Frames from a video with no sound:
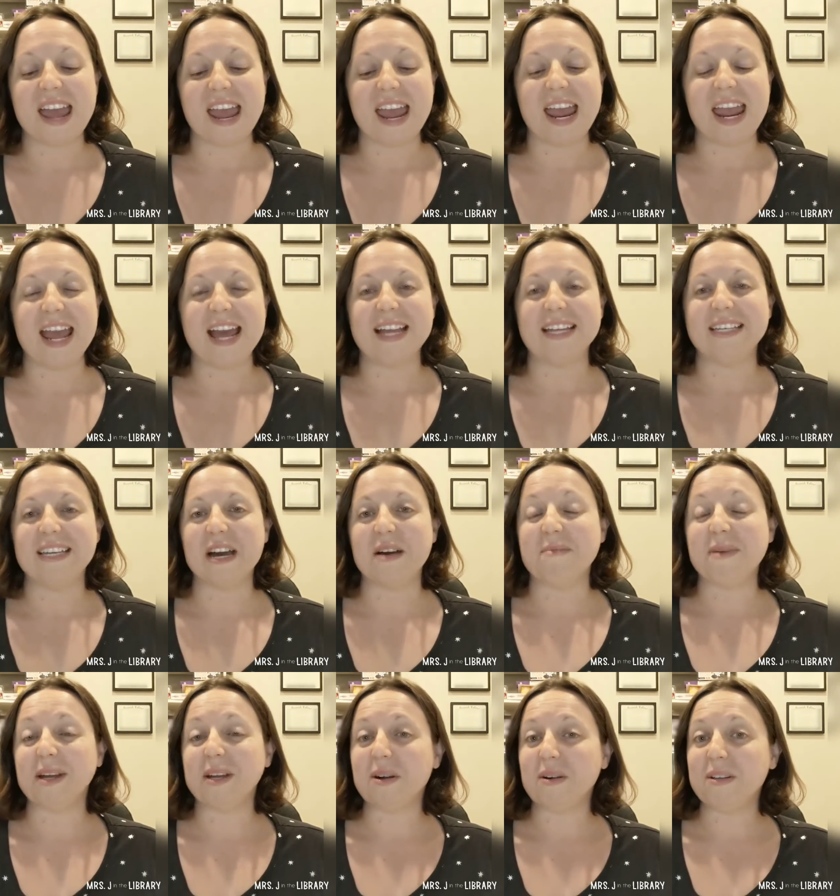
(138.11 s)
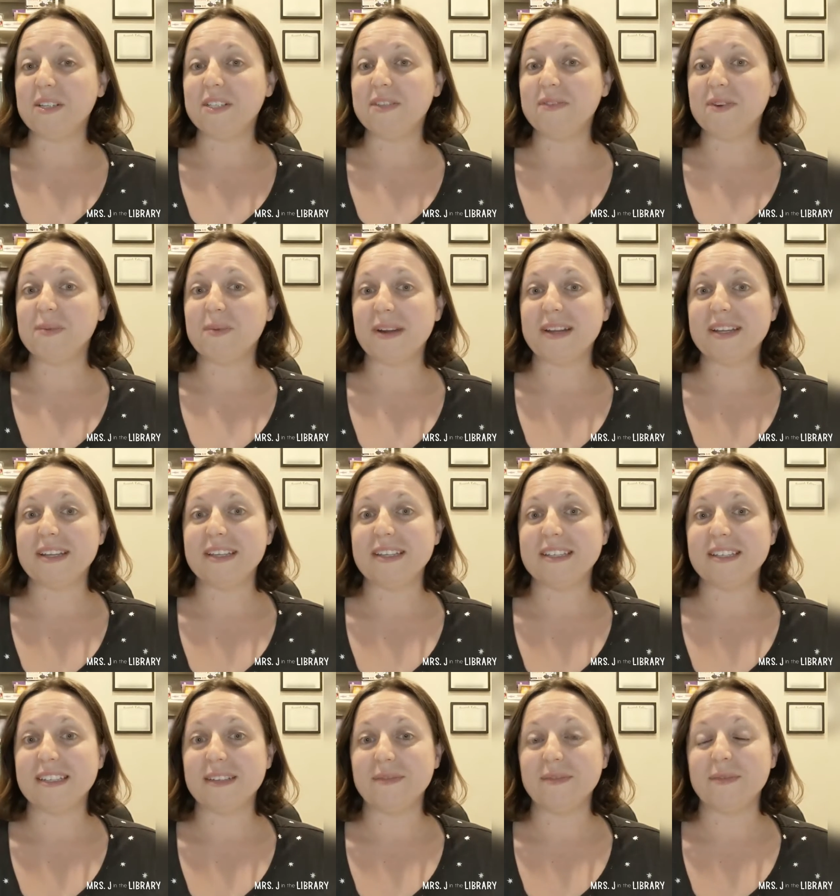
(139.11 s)
and my goals for
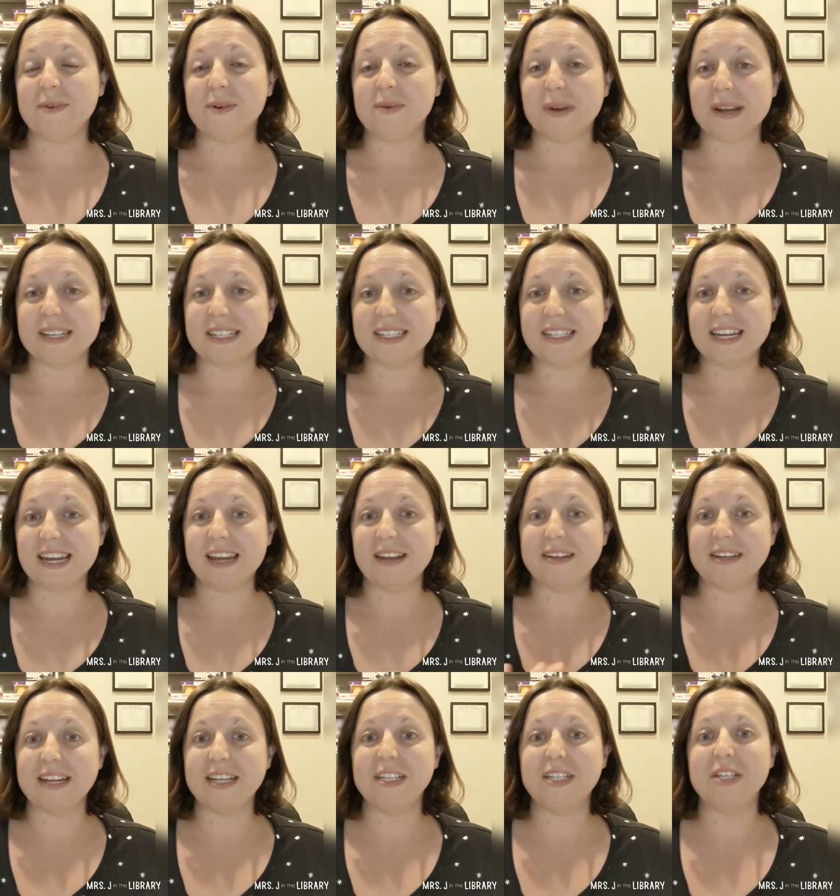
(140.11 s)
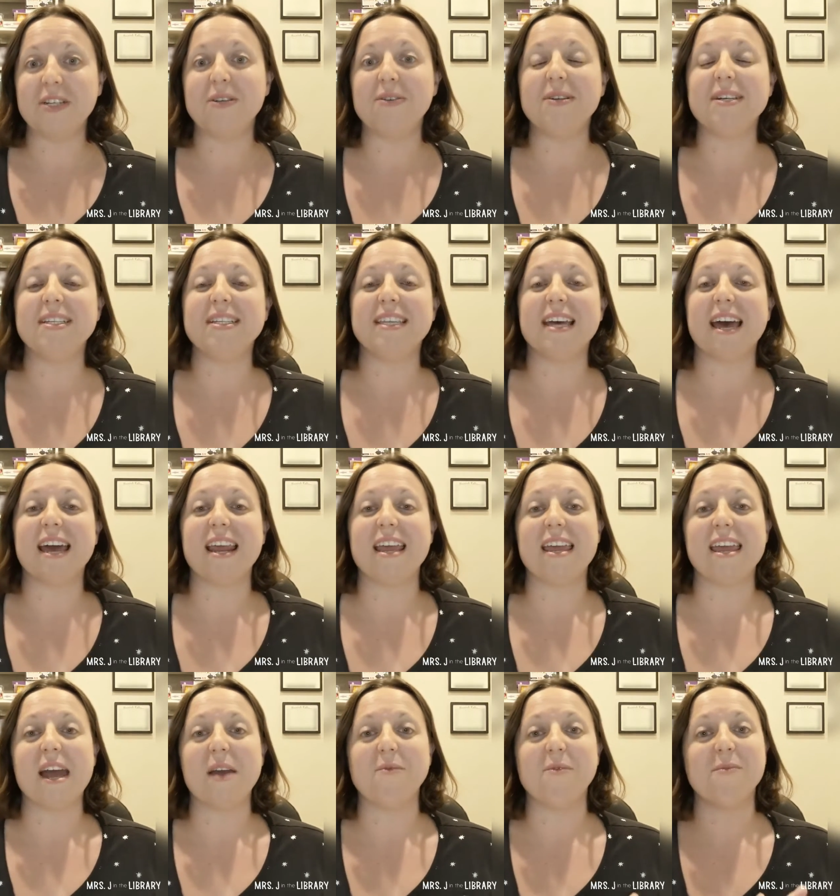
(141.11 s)
Wednesday, day 2, is that
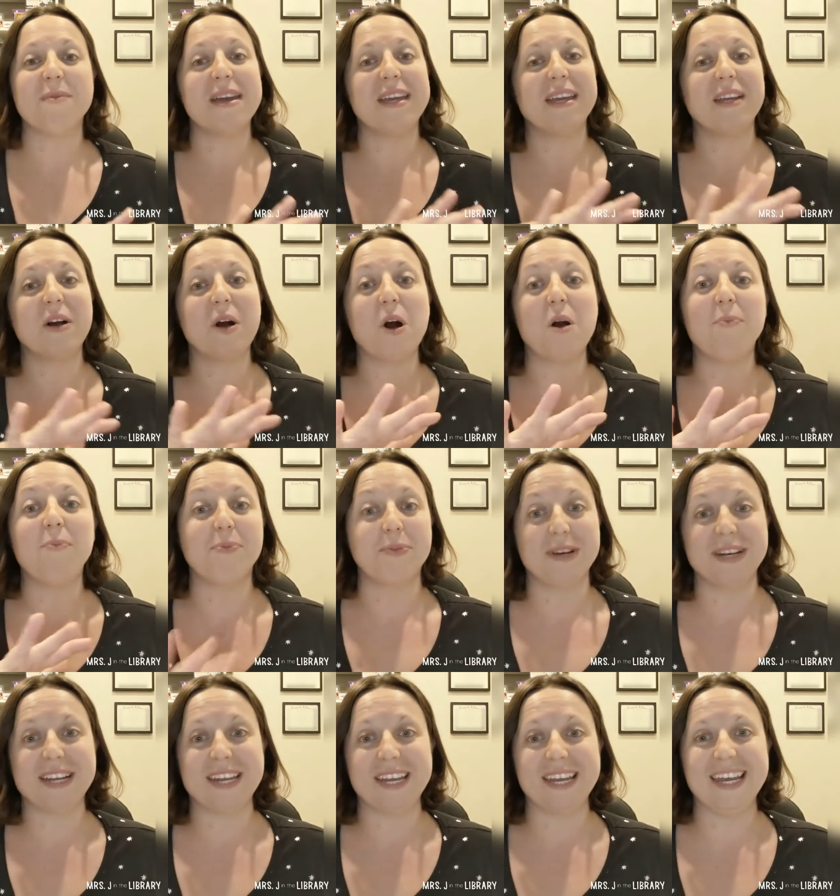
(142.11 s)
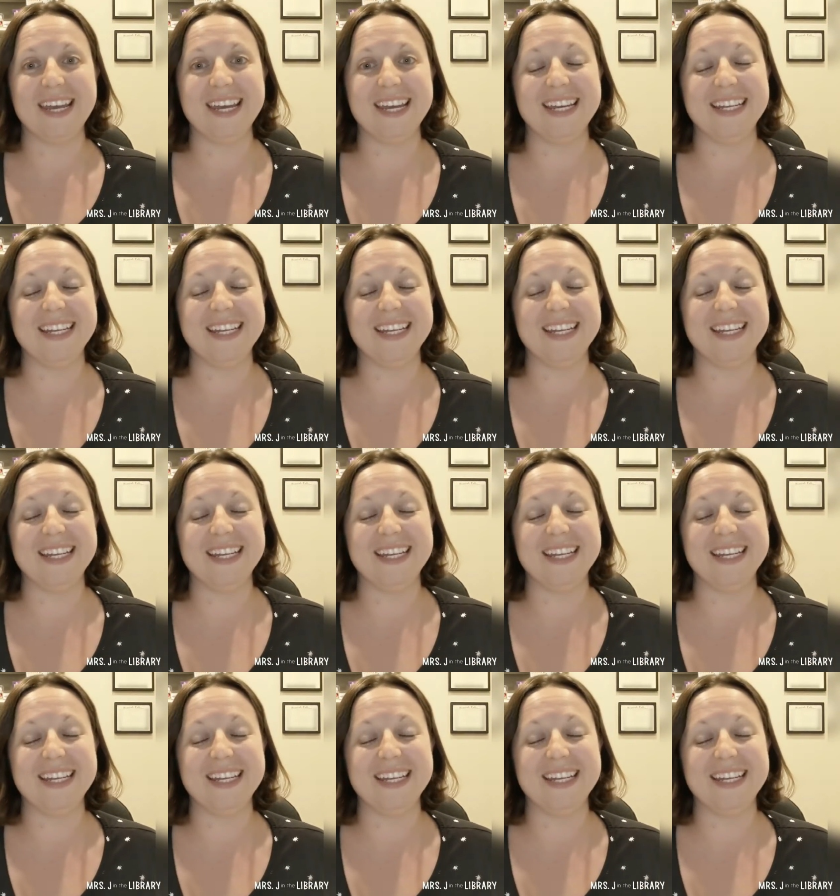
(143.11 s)
I will make it all pretty.